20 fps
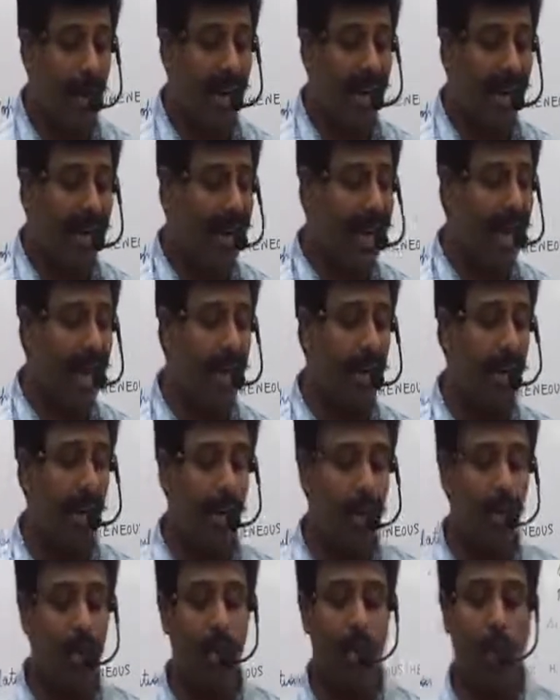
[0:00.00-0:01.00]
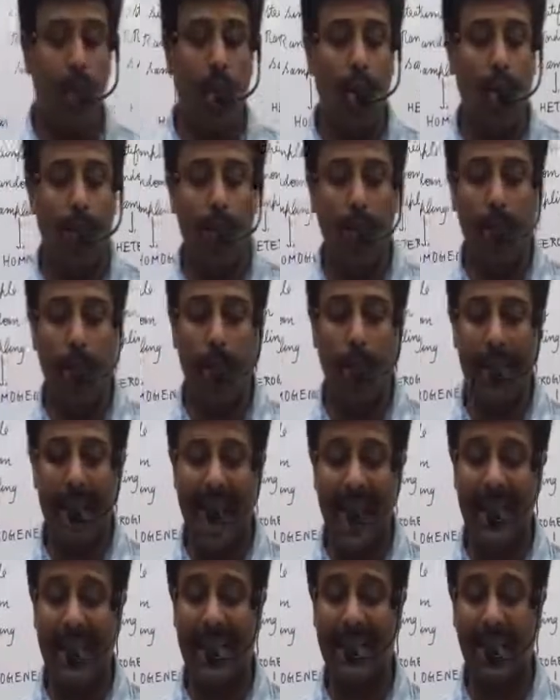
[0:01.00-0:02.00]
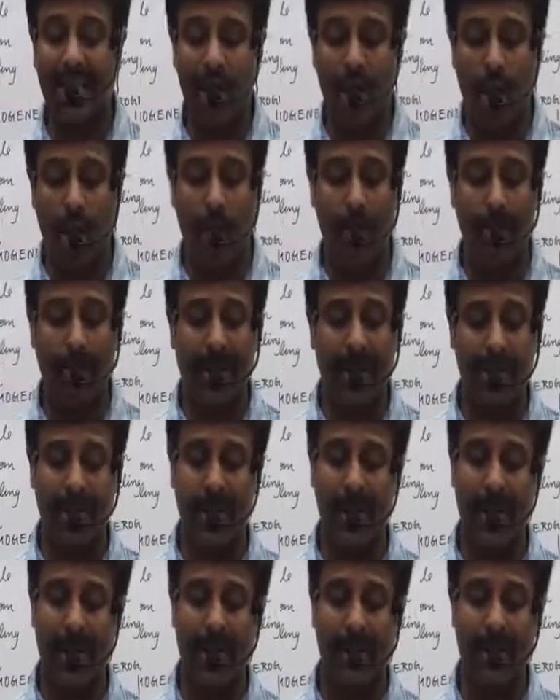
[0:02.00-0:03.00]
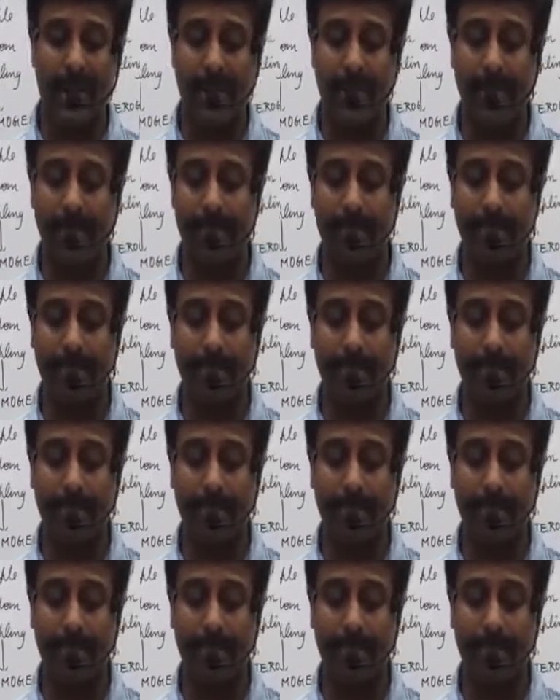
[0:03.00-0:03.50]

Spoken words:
underline no bias or prejudice.